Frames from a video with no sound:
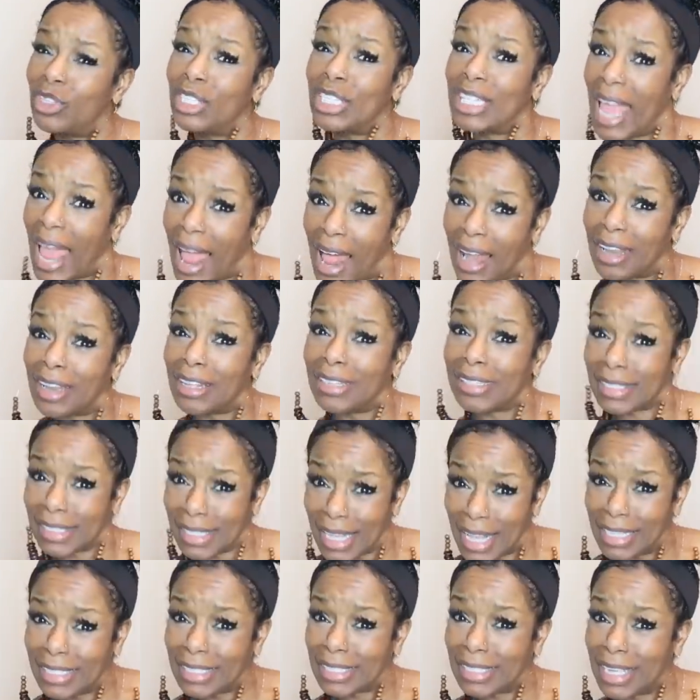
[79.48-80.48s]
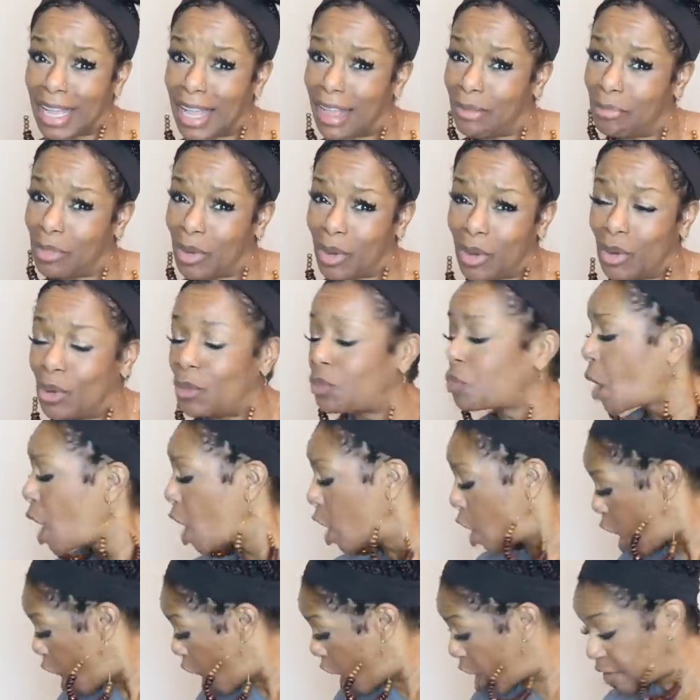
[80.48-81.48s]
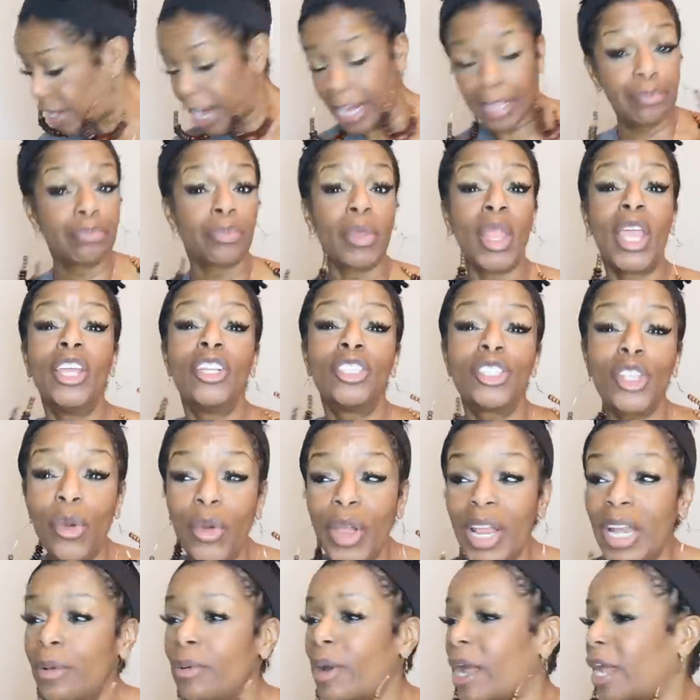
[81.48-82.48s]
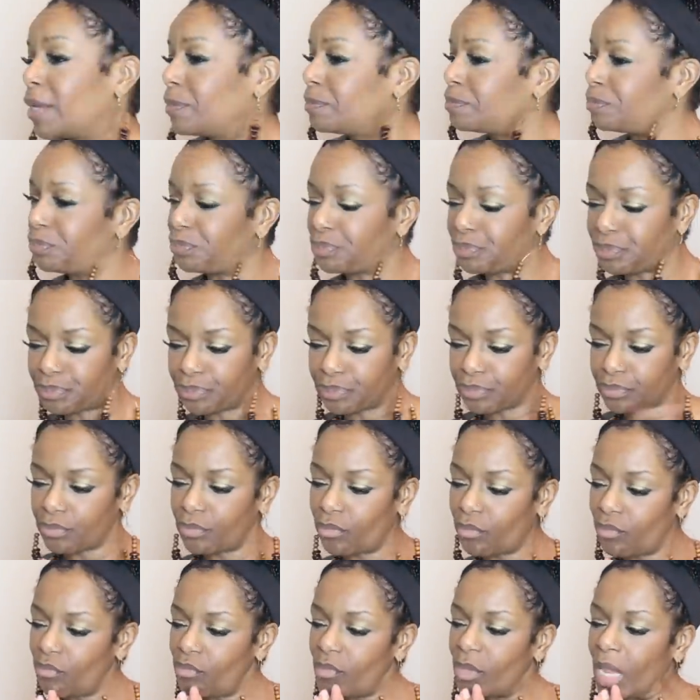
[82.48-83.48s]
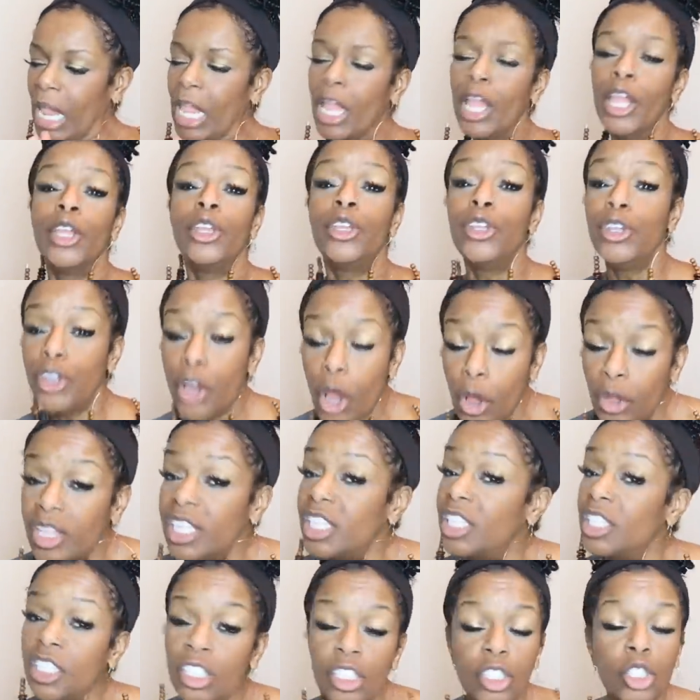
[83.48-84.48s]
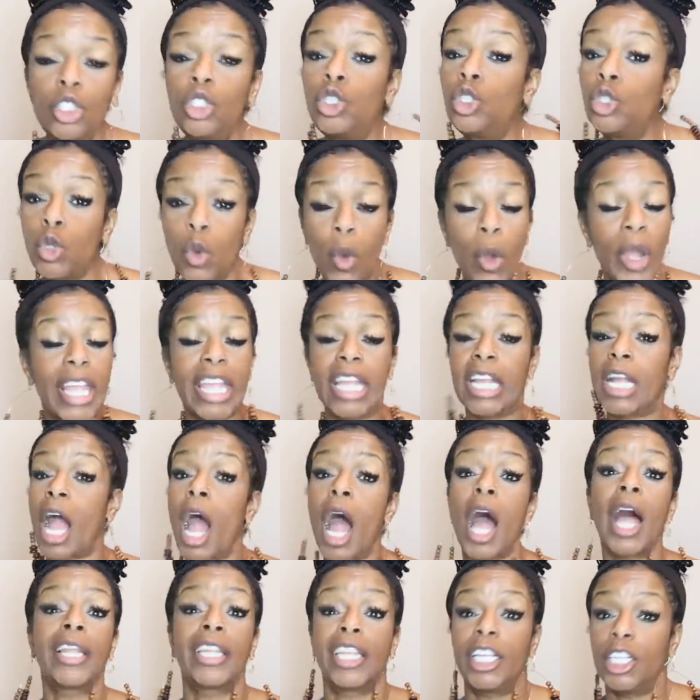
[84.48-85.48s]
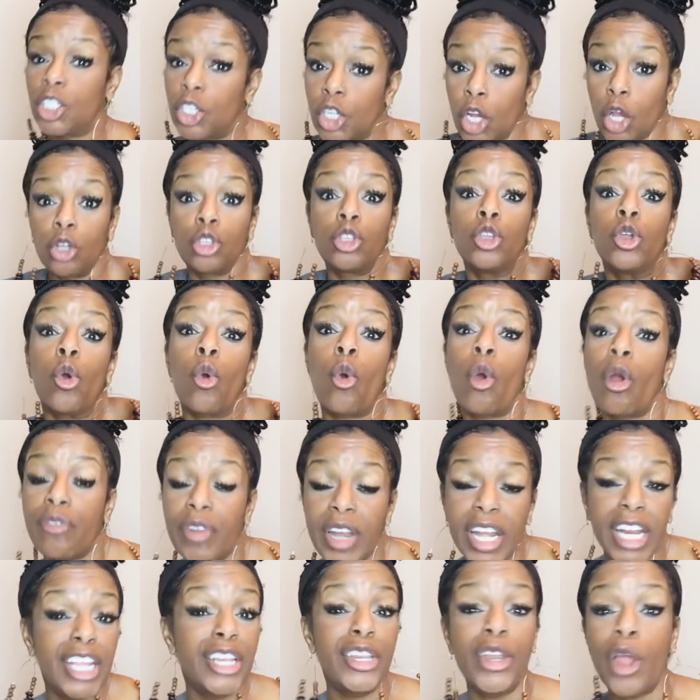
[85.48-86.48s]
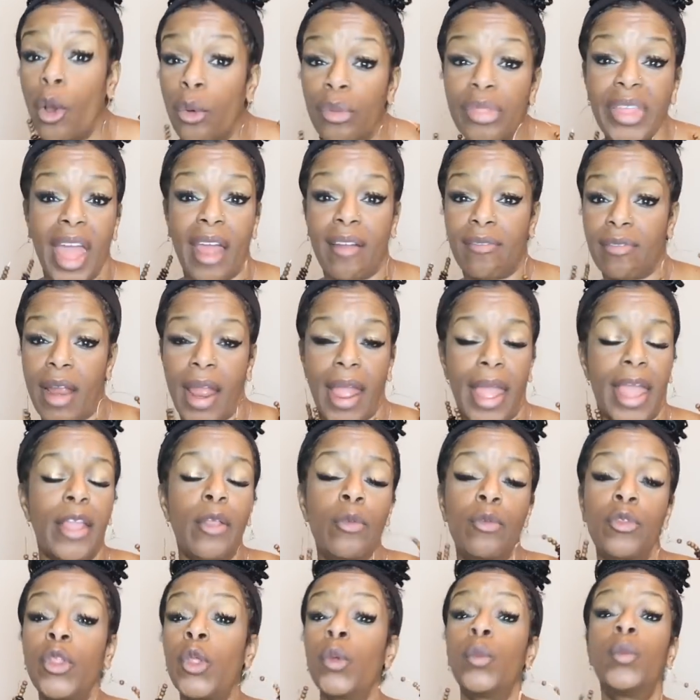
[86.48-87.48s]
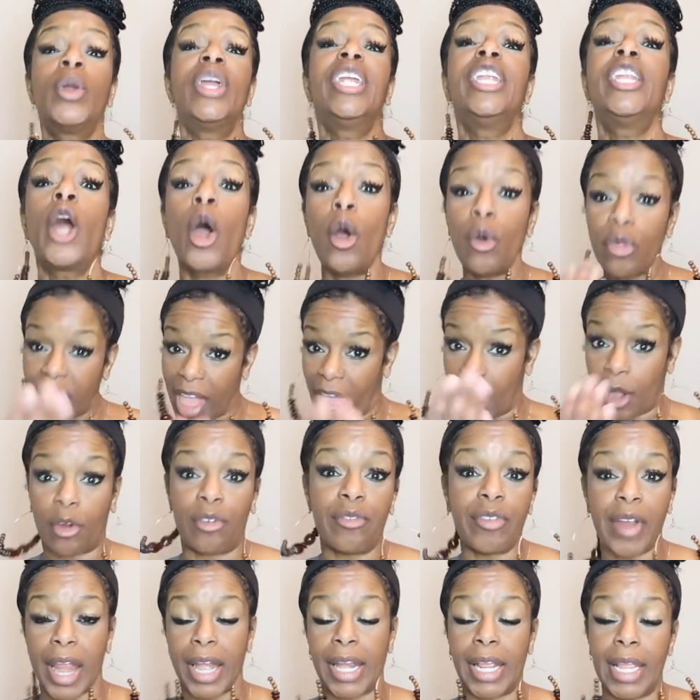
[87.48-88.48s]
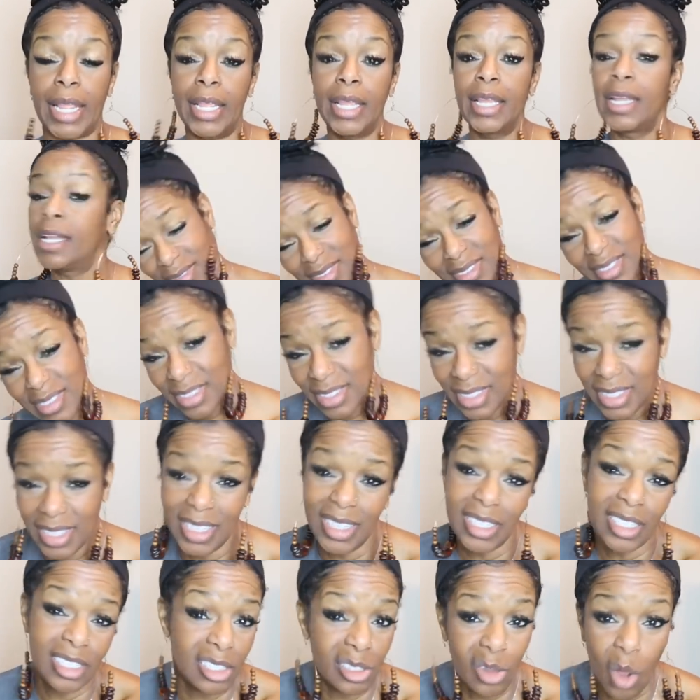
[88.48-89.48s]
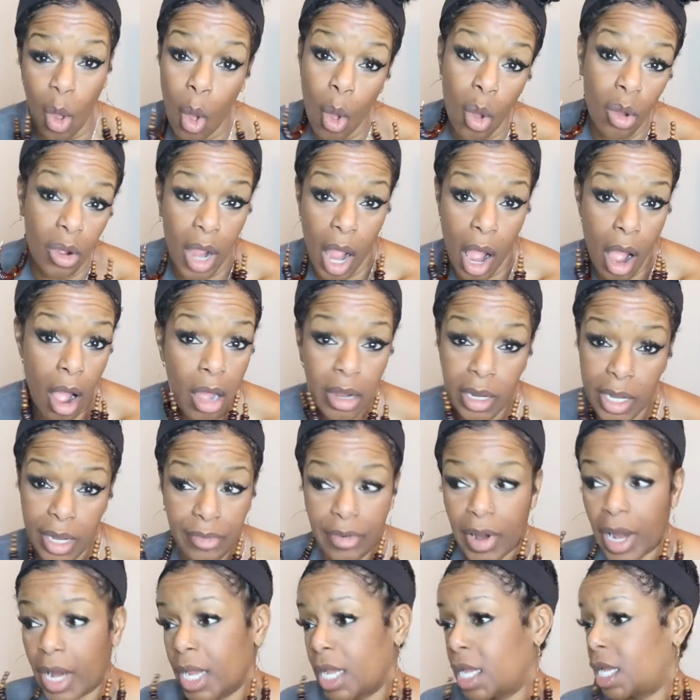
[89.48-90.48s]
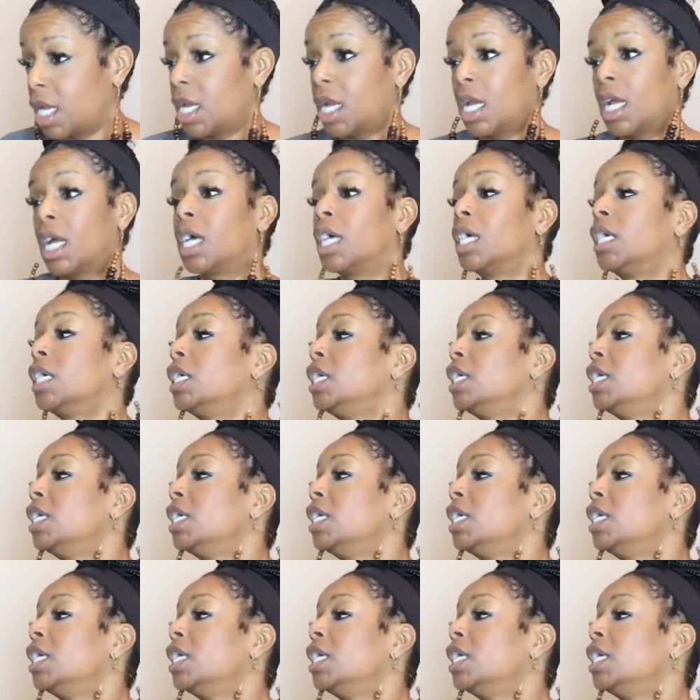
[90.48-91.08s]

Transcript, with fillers: Tell a sister, boo. Alright, so anyway, you know this is the Joy and Connie show. You already know that, right? We know that already. This is all Connie right here.